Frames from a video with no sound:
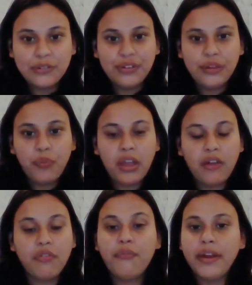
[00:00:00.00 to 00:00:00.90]
Today,
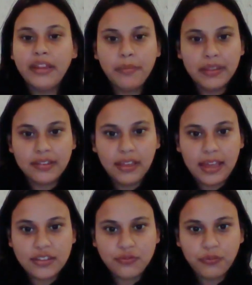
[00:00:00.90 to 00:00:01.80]
we have a very
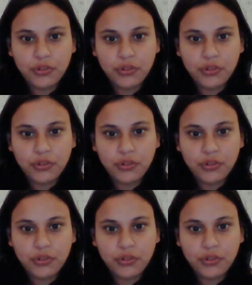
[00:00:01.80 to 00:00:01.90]
amazing guest